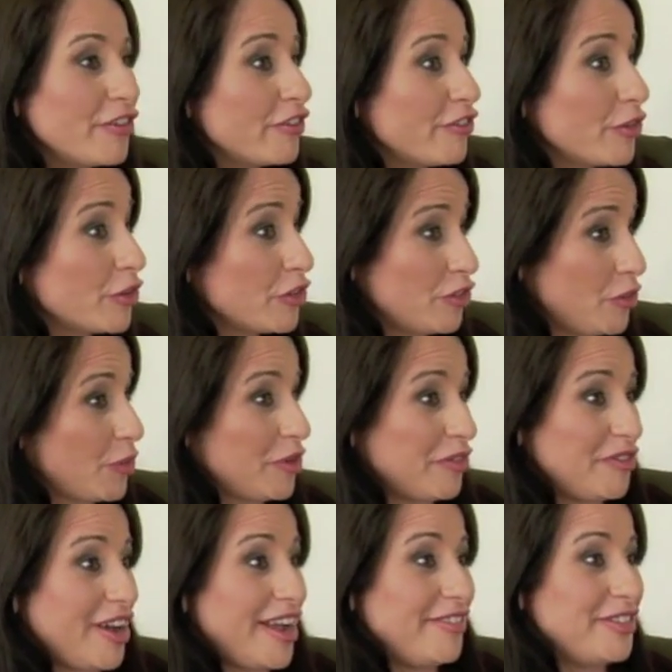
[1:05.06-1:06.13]
for the first four to
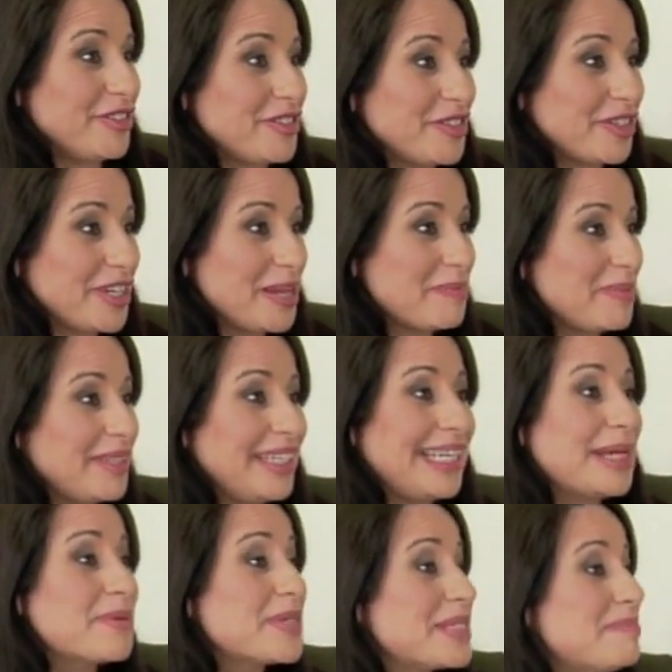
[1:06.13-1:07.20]
five years of the company,
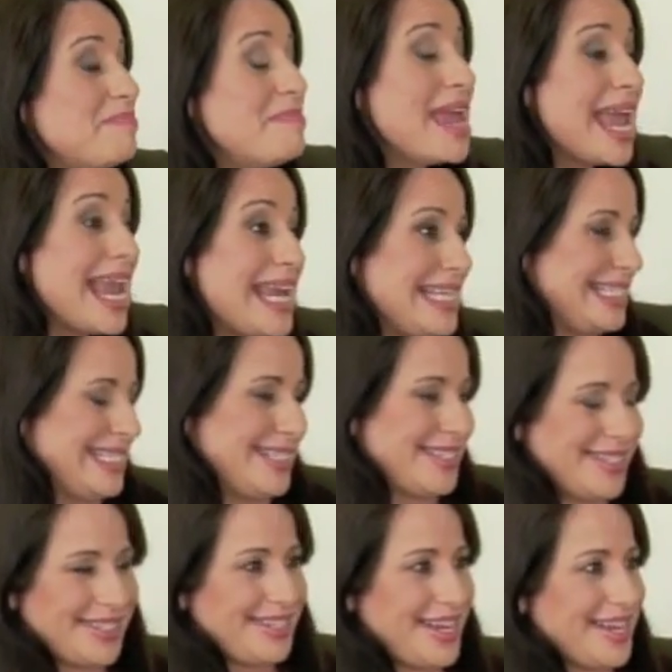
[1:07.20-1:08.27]
it was amazing
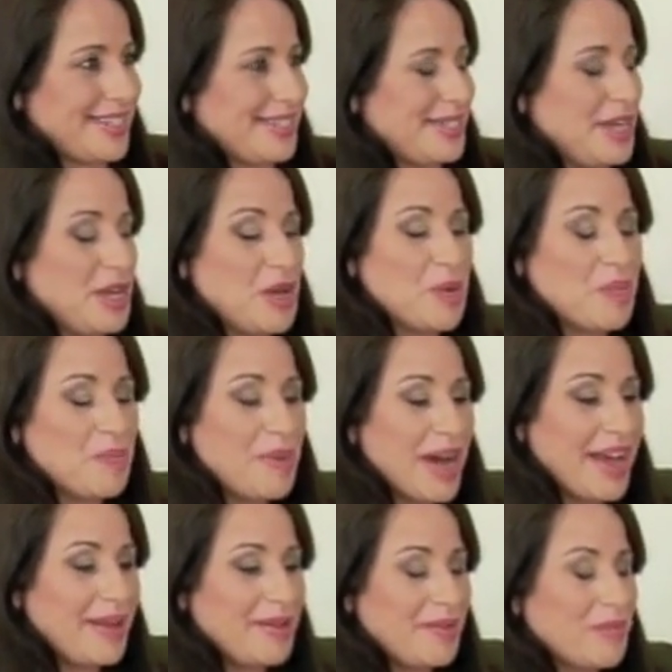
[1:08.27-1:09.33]
success.
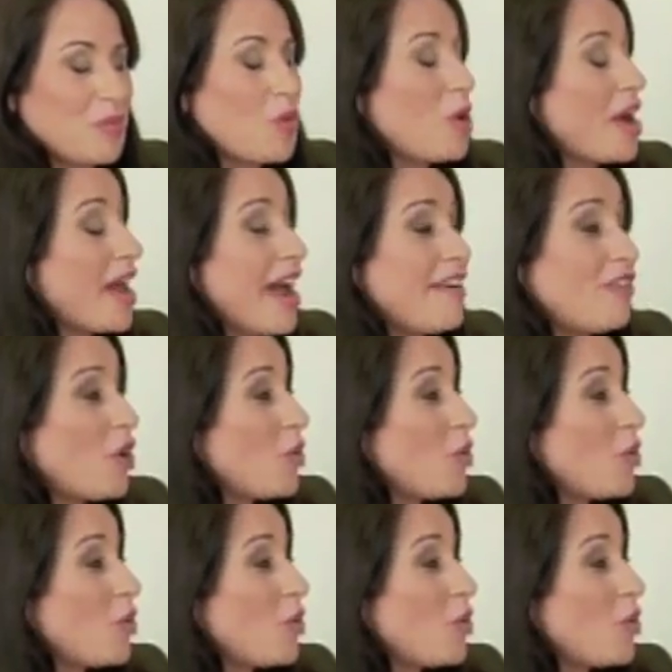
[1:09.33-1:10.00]
But what I've